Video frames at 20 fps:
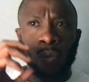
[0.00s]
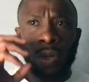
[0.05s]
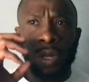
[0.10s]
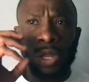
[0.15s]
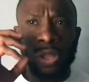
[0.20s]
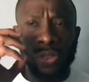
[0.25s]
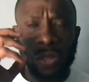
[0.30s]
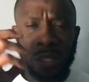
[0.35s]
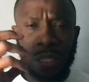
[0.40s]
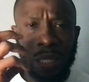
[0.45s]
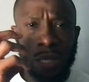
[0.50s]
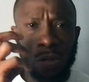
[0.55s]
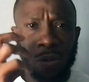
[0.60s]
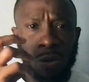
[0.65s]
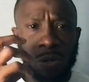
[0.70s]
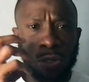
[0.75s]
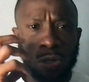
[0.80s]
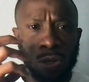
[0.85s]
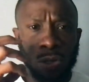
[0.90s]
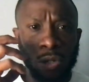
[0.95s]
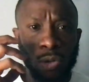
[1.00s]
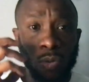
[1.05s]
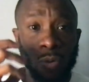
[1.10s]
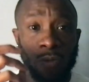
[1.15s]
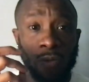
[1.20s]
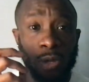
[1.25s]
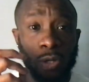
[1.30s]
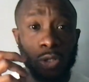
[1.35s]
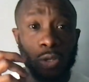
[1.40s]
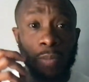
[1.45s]
one of the things that the lord started to
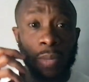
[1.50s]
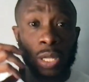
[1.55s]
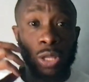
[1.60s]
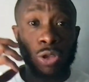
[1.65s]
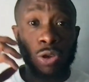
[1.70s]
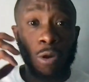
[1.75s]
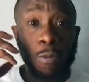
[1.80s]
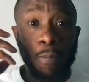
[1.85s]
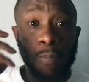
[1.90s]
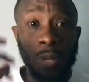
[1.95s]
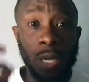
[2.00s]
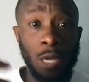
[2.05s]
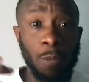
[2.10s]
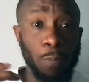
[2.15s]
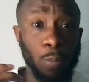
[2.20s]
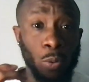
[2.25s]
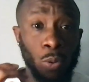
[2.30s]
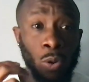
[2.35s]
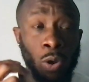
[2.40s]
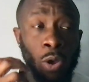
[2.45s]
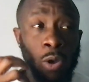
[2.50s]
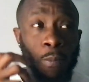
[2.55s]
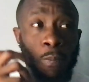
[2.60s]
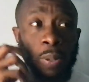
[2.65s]
reveal to me there are people